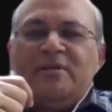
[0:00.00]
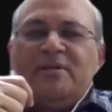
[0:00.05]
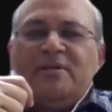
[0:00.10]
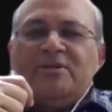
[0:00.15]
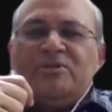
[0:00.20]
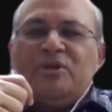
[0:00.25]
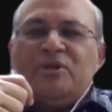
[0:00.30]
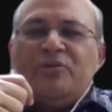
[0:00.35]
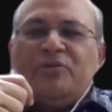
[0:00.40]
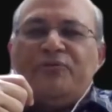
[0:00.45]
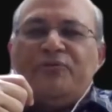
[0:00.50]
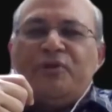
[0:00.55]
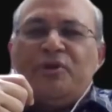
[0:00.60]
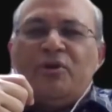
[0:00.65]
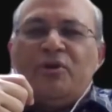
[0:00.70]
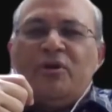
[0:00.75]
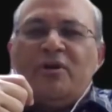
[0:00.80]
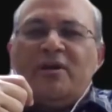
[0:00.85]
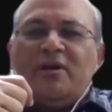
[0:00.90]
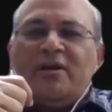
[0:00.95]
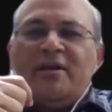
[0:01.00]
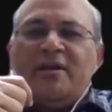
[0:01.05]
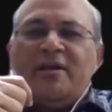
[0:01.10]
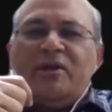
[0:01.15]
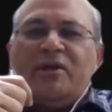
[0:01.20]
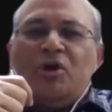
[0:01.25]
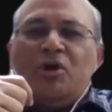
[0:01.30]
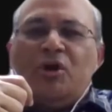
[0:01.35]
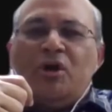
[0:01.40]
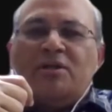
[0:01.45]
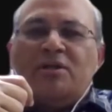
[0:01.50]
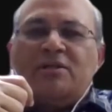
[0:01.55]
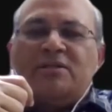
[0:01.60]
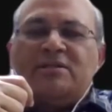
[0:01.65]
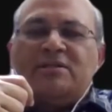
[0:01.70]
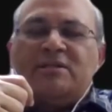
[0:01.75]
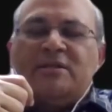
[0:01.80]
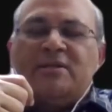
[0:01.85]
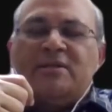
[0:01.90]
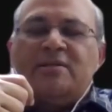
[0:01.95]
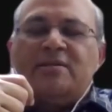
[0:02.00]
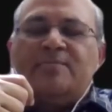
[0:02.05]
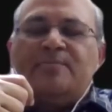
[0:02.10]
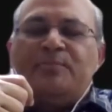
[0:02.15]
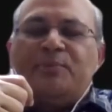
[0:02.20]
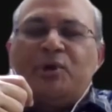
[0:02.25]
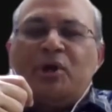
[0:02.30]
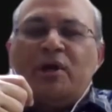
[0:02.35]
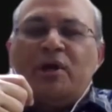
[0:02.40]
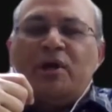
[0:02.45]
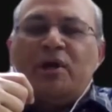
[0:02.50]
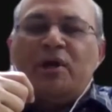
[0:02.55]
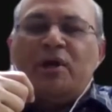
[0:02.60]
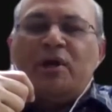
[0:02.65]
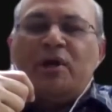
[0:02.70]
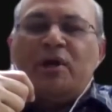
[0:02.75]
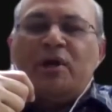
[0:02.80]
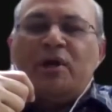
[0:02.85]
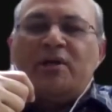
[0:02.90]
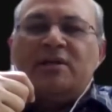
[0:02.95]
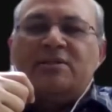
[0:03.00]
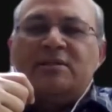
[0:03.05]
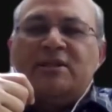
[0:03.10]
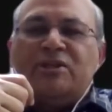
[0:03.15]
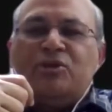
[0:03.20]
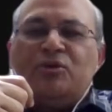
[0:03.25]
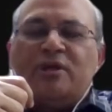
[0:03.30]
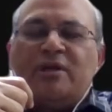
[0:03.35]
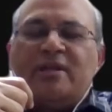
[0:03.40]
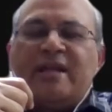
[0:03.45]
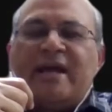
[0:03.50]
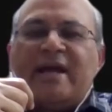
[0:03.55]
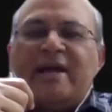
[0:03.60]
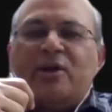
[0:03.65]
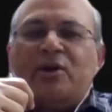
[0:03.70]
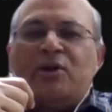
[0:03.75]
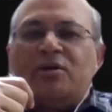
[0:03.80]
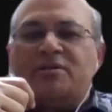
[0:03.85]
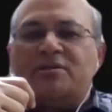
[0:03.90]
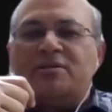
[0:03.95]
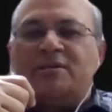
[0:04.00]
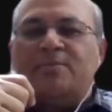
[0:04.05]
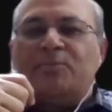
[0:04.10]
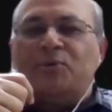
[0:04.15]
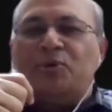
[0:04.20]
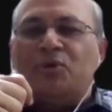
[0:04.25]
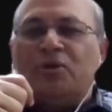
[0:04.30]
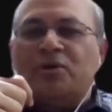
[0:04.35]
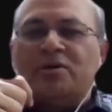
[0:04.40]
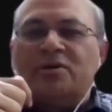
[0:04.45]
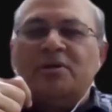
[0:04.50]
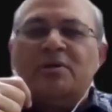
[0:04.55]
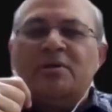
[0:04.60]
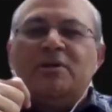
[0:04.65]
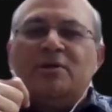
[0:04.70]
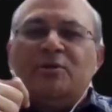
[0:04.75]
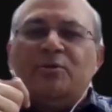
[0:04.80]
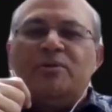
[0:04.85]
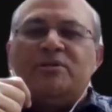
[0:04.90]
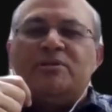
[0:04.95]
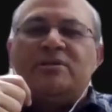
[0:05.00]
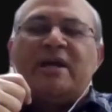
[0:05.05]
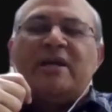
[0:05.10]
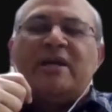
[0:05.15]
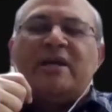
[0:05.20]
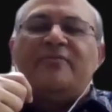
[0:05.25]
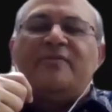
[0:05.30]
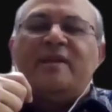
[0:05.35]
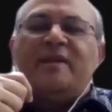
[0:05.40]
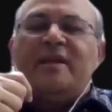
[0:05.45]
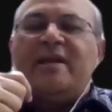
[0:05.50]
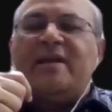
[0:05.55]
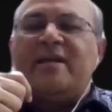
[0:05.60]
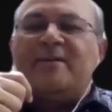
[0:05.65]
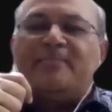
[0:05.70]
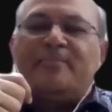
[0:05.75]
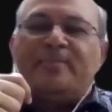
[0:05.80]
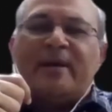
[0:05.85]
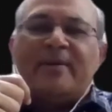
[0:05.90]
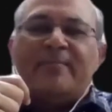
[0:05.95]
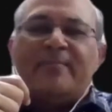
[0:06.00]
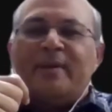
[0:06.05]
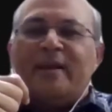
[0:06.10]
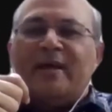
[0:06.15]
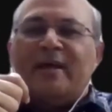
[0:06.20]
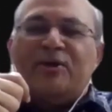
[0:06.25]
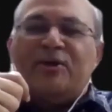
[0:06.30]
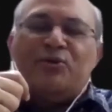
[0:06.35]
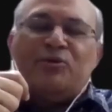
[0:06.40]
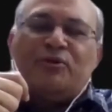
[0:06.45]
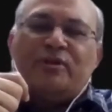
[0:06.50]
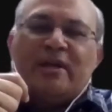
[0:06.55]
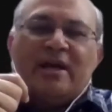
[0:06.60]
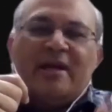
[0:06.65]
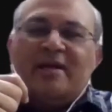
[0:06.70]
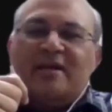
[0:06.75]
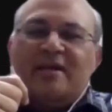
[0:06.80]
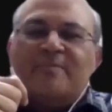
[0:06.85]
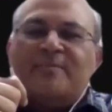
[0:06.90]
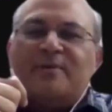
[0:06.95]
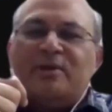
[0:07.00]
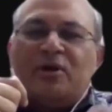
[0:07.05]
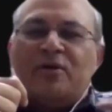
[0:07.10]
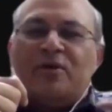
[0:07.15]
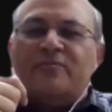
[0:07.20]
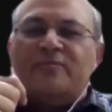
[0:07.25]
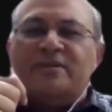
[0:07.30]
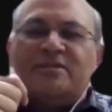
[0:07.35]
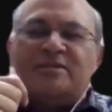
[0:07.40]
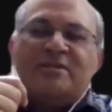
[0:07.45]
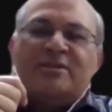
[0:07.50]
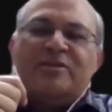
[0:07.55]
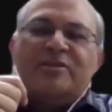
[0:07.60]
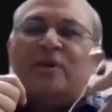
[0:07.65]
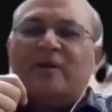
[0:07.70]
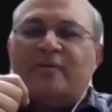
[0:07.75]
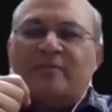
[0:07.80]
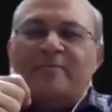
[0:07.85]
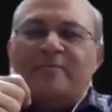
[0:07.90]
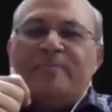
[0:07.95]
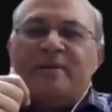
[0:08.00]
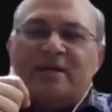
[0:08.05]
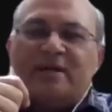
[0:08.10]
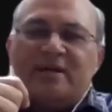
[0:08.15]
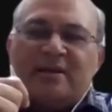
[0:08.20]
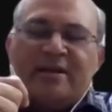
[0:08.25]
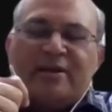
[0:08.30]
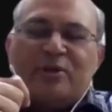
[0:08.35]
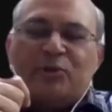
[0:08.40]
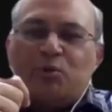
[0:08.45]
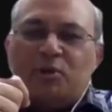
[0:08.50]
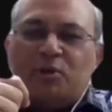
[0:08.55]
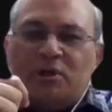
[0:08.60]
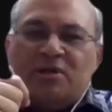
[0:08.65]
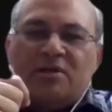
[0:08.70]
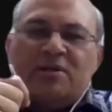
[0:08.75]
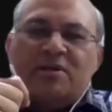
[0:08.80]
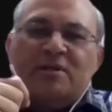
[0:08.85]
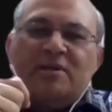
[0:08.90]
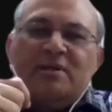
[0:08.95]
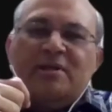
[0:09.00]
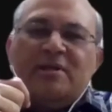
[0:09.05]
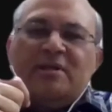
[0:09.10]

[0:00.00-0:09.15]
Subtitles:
So if you're already got certain products and then you can add on some more, which kind of create a pipeline to that. I mean, obviously you have a bigger network.